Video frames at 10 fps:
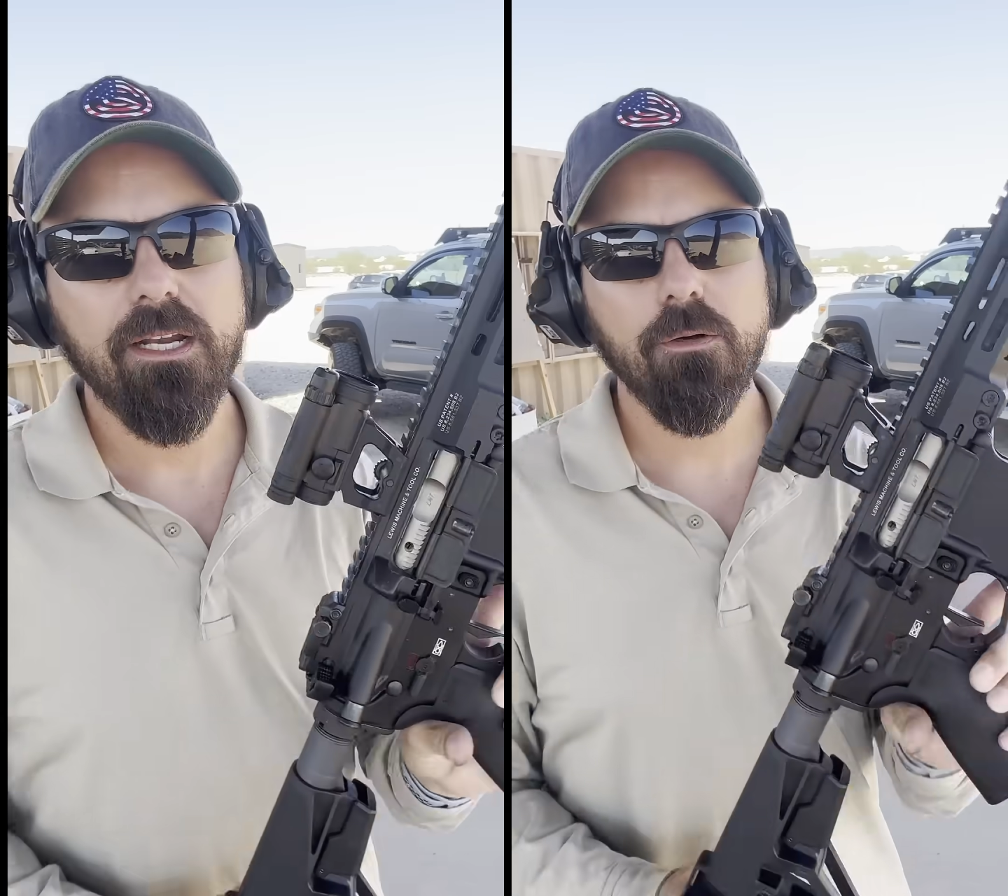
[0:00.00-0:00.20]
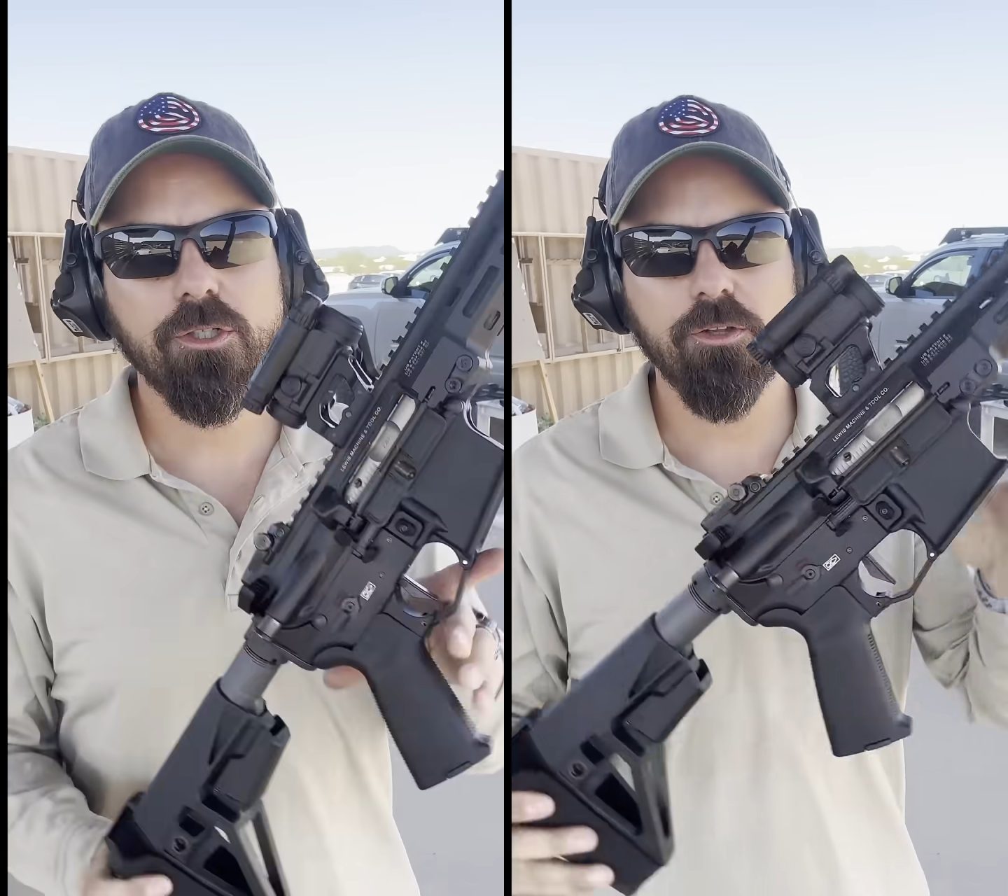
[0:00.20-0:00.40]
I
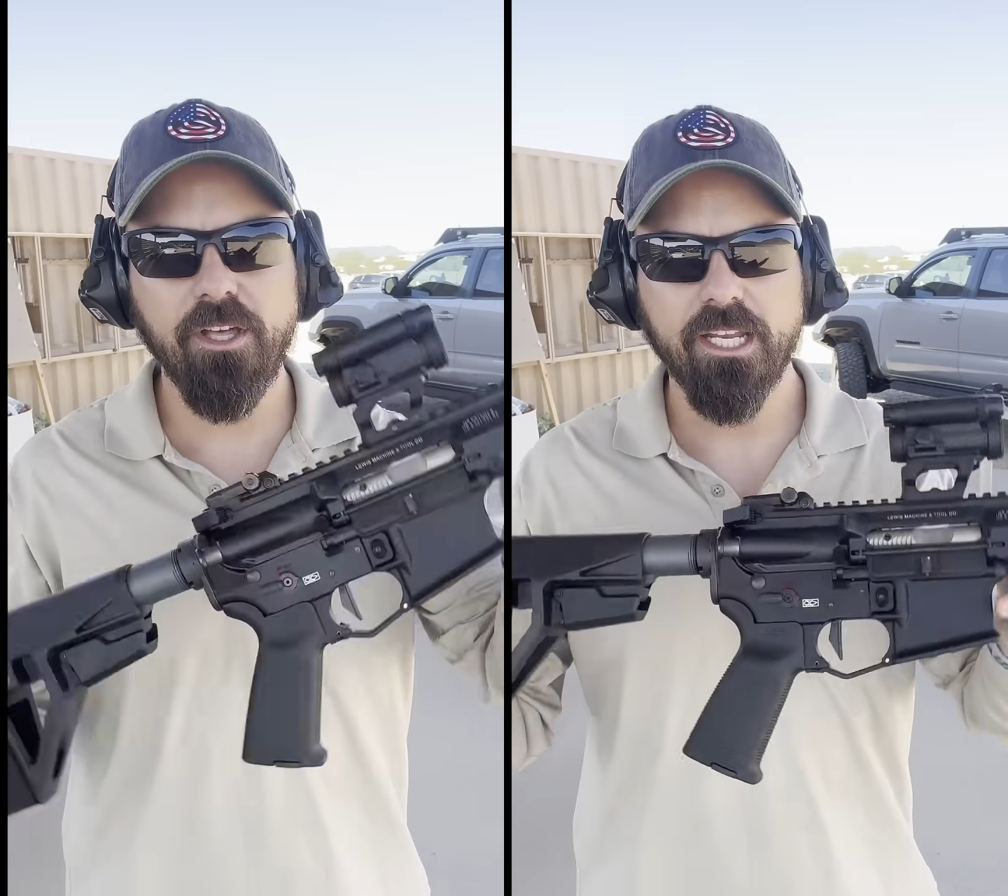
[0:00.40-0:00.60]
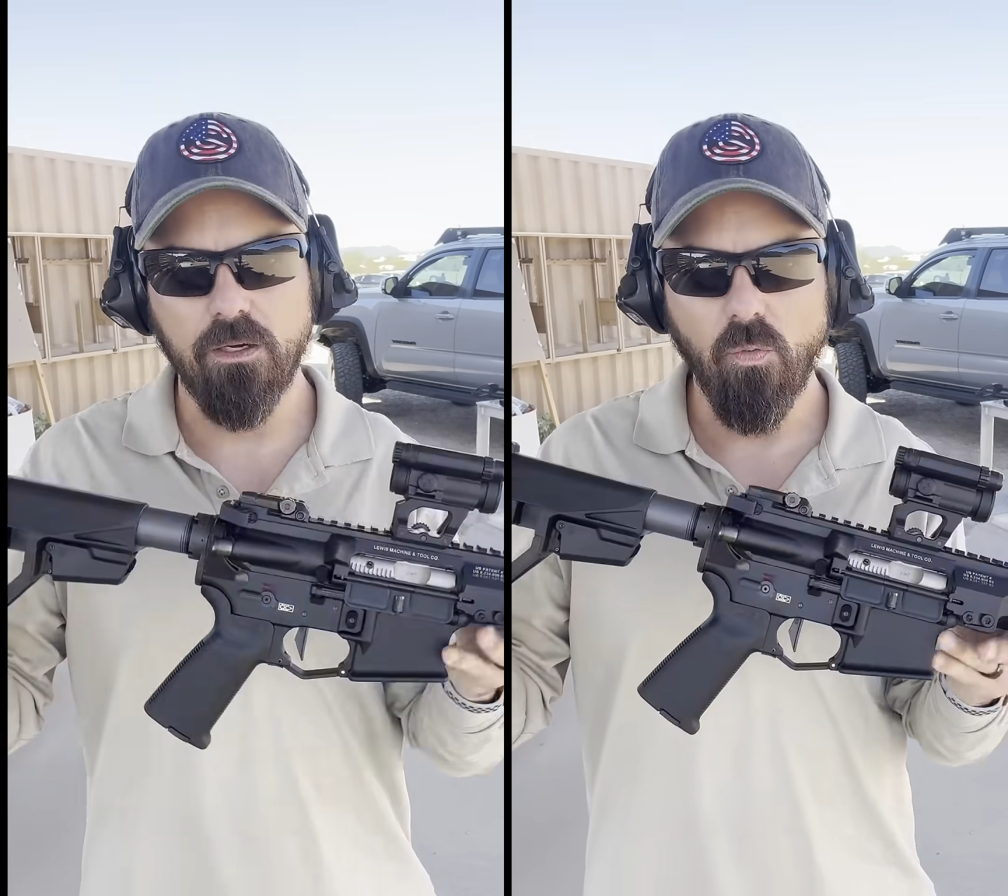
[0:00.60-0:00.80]
know what you're
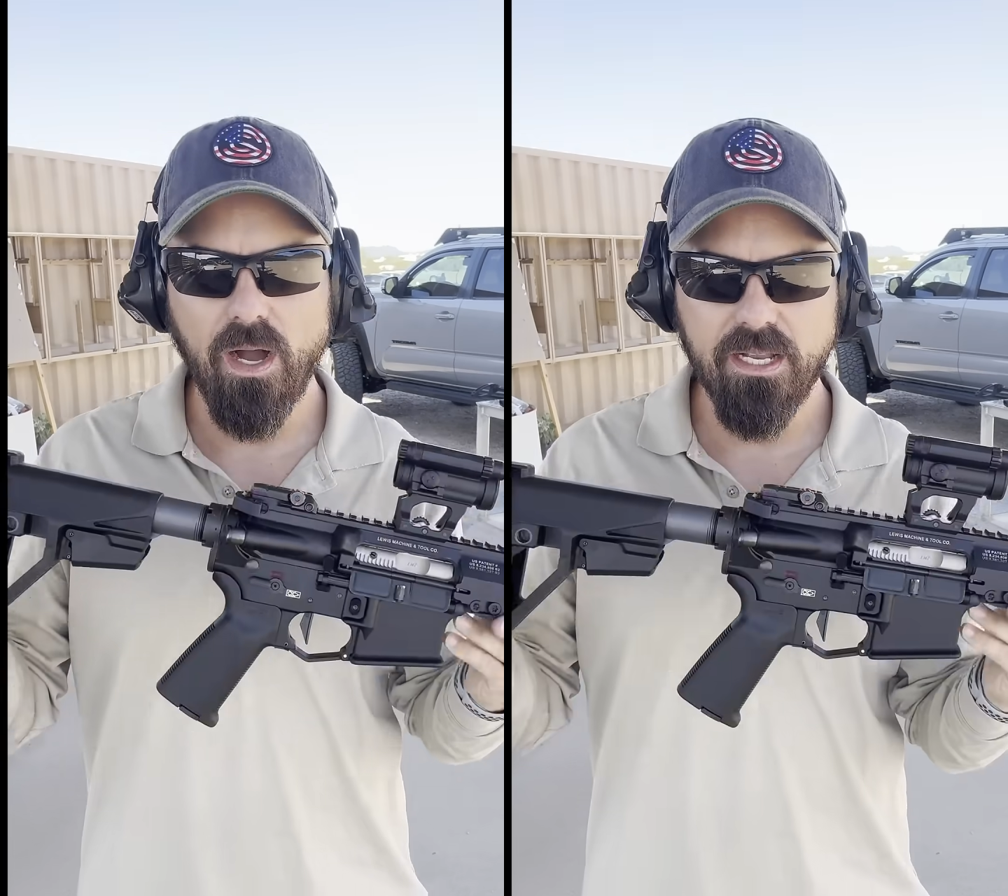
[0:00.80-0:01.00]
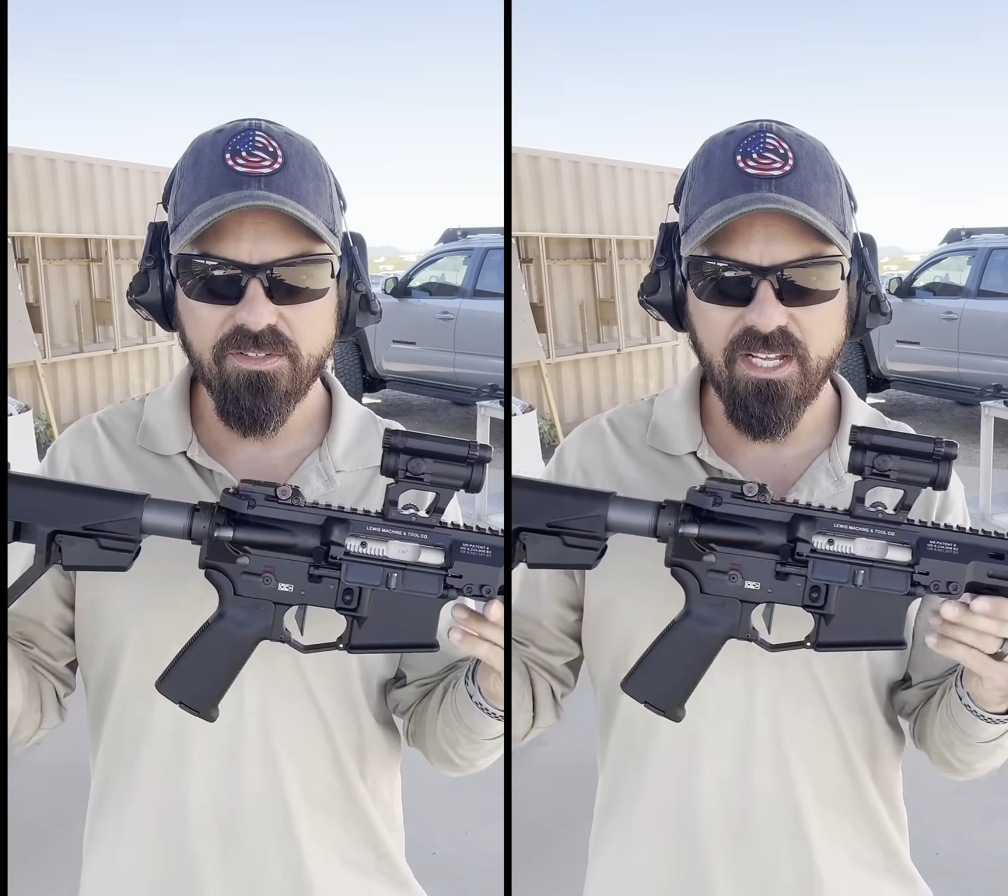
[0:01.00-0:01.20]
thinking. Why is